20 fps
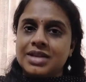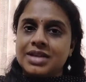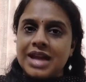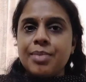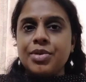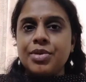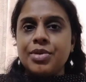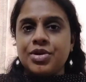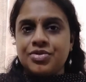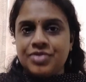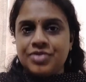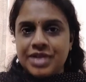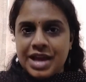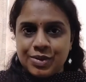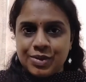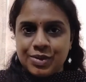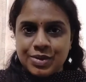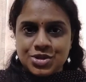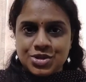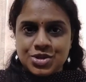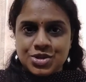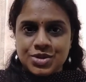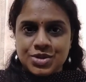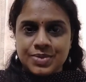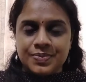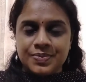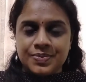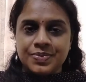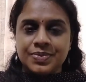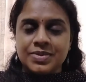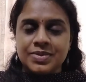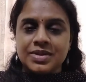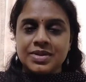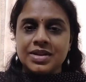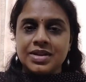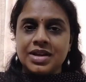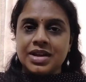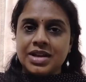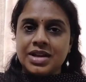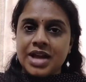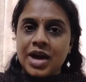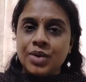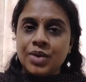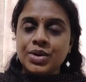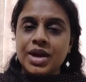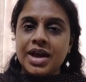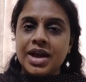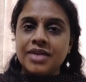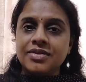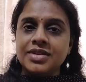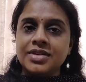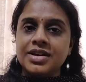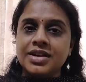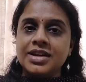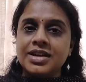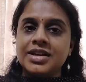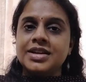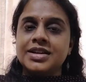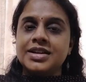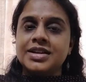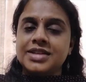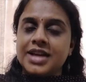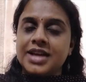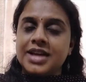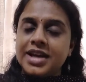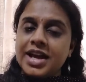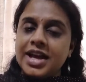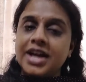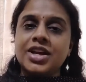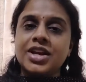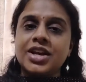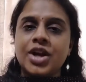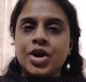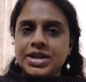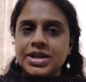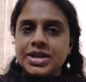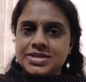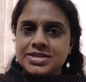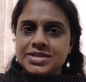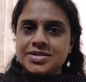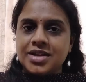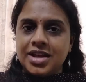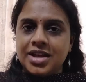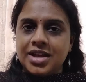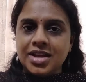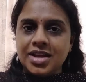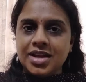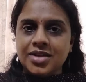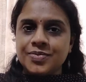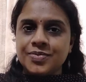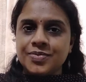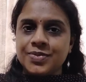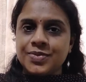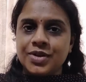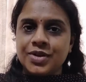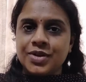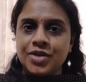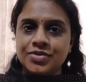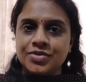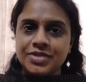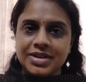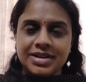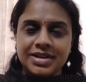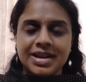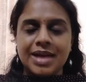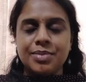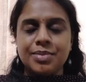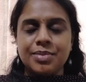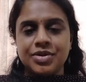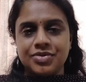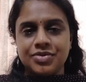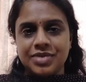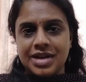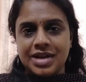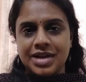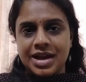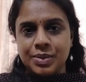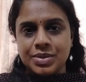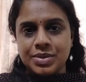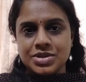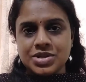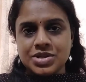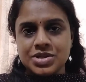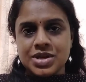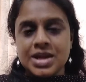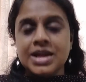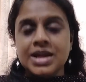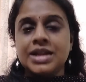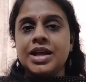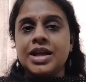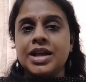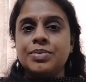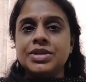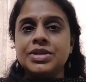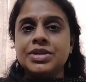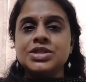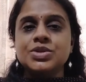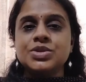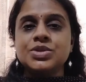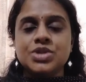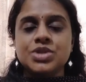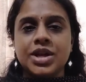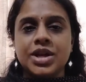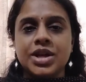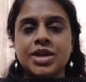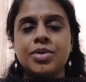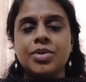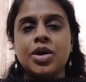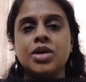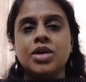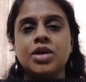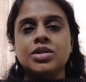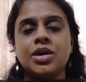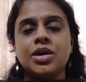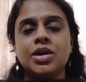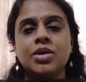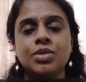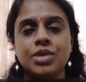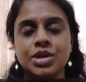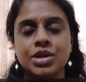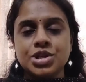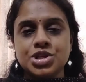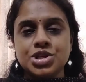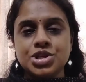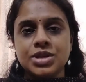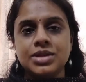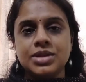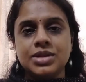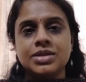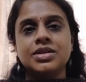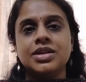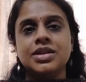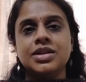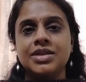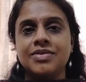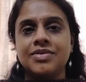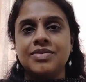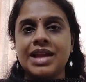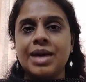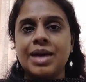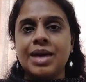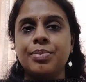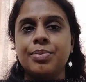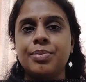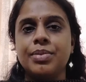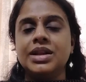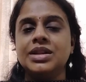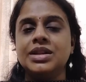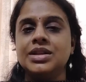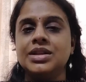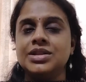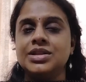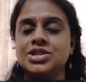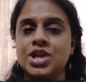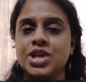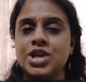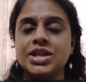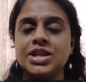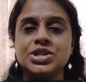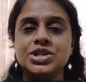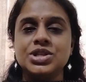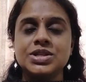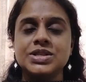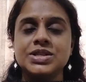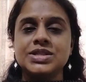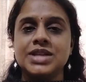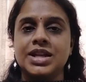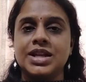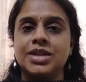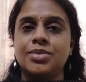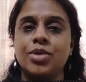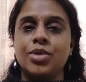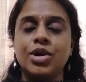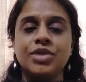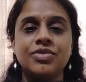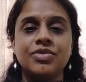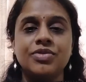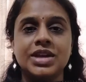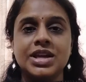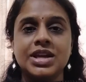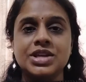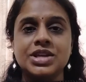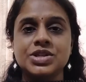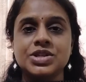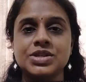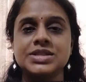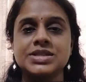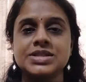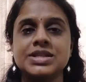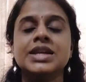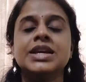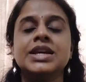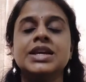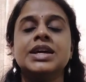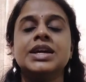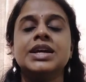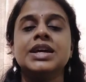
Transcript: grammar of a language. And now we have diachronic study of the grammar of a language. That means you study about the origin, the development, the changes and the modifications